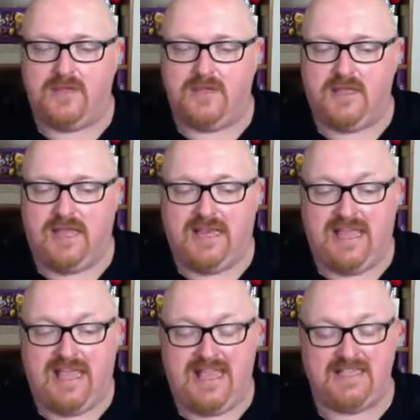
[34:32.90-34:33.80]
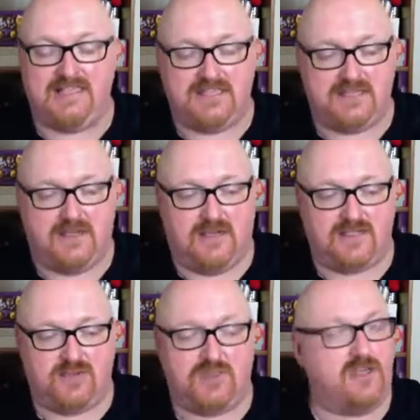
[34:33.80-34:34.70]
It is
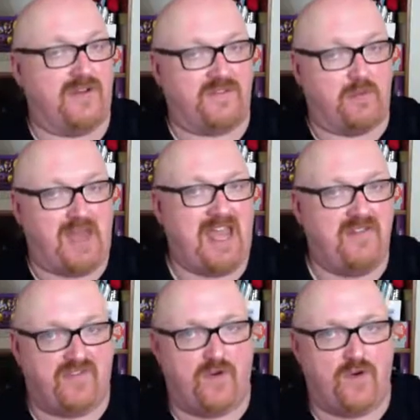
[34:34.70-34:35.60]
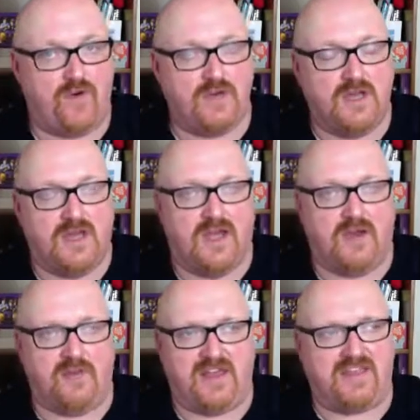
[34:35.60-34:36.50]
something you have to pay for,
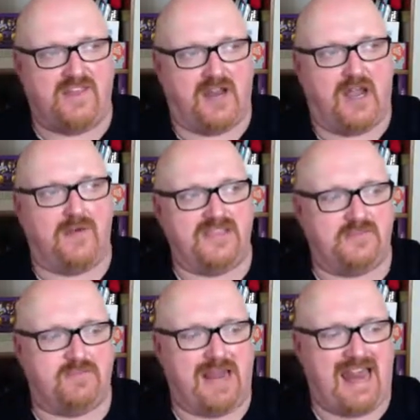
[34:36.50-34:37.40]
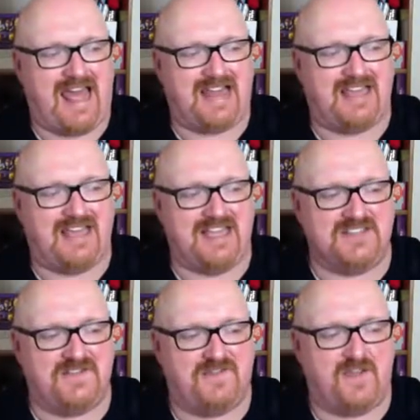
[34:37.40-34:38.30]
but I think the lowest plan
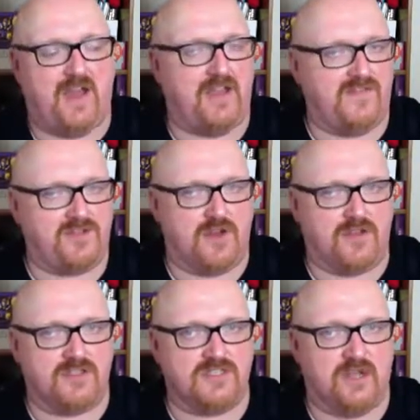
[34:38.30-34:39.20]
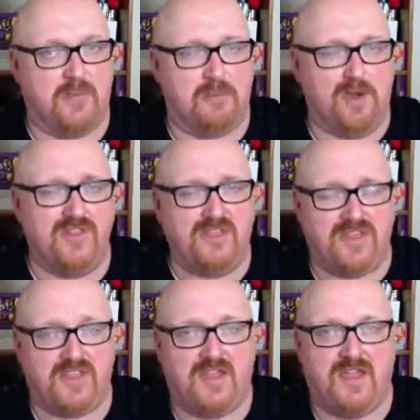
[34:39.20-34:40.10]
is $5 a
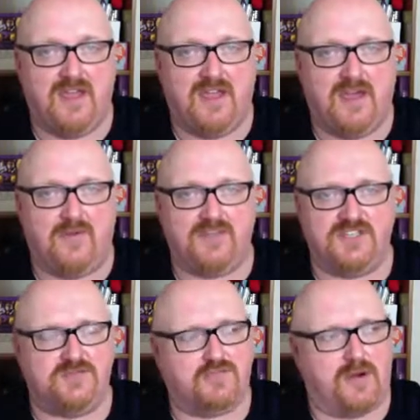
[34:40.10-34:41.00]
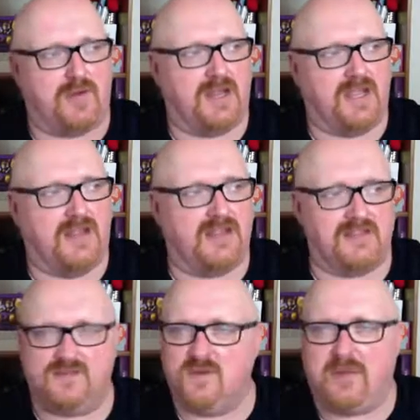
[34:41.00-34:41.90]
month, which is probably, I
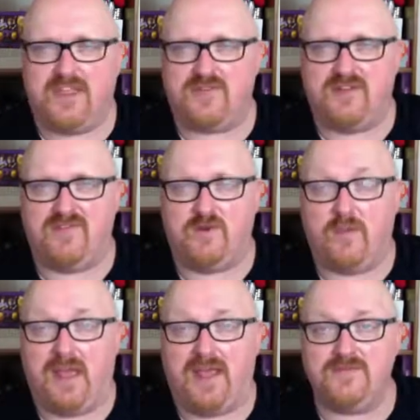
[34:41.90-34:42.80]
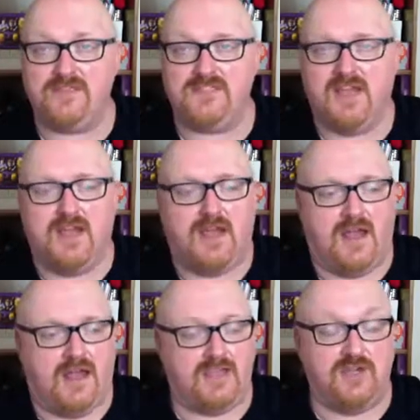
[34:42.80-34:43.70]
think it's about £3 or £4.
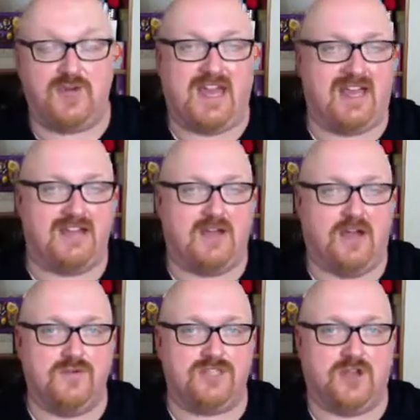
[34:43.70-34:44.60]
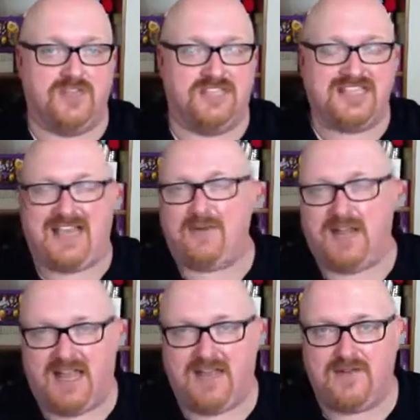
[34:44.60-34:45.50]
You can host on
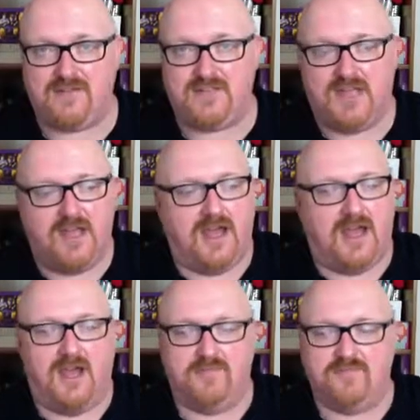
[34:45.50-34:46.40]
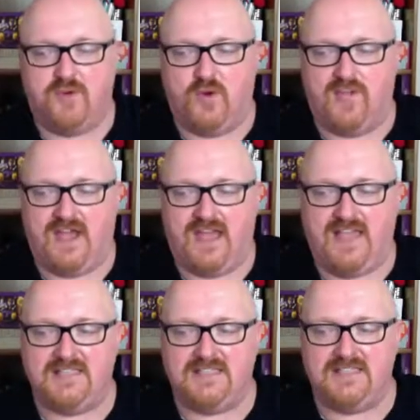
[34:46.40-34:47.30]
SoundCloud, but that
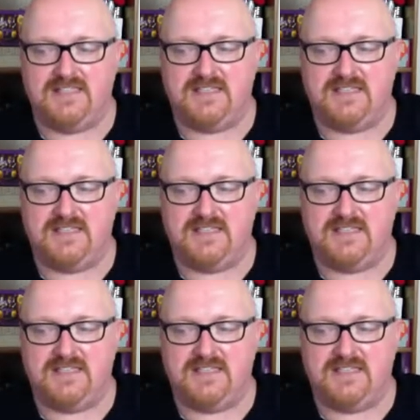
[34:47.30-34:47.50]
isn't